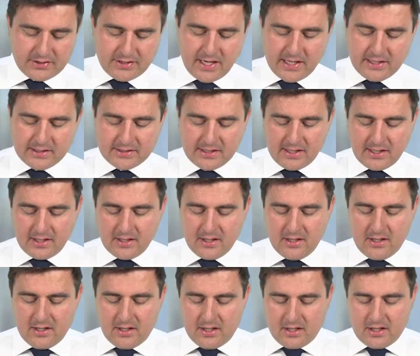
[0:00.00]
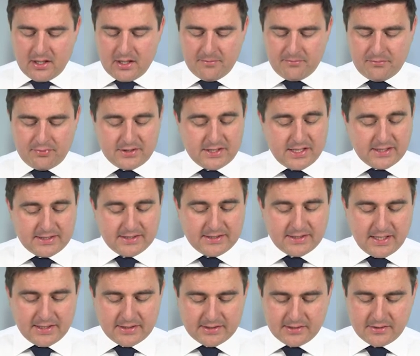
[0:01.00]
data. Protecting
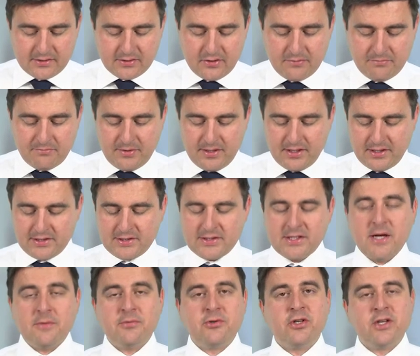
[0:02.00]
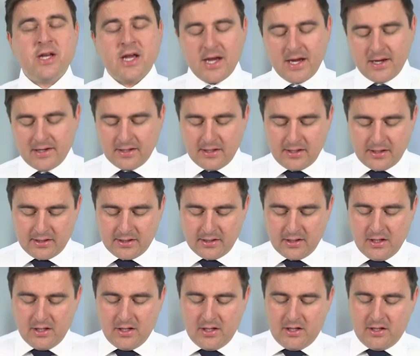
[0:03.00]
data could be exception handling.
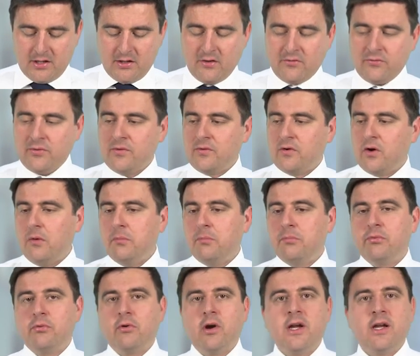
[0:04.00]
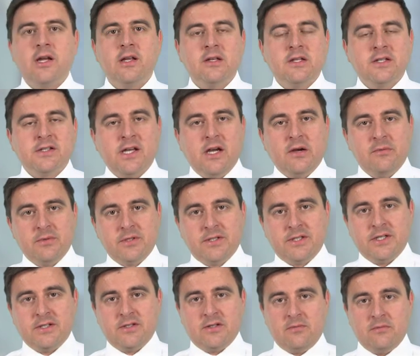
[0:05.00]
you know, if we've got a break in a settlement
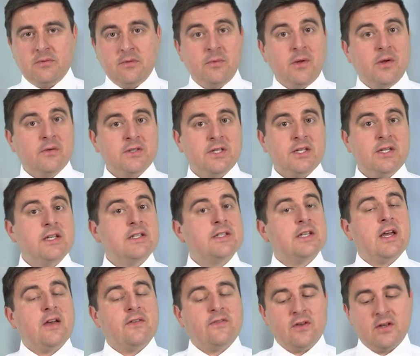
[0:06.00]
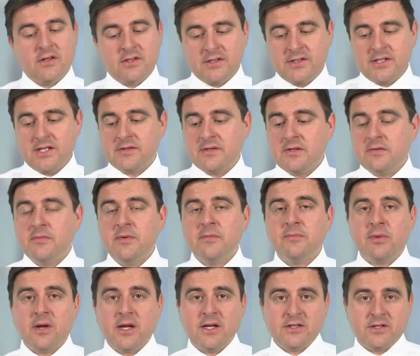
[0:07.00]
system, then we obviously need to have a system in
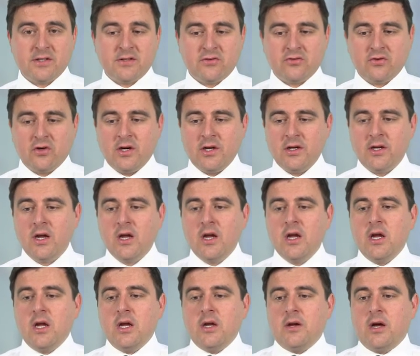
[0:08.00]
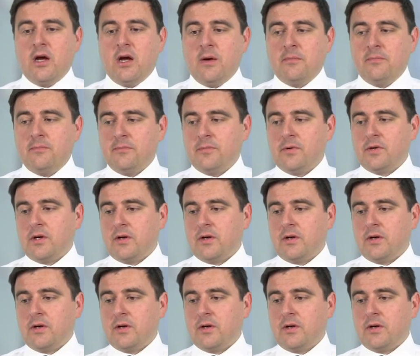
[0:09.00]
place to try and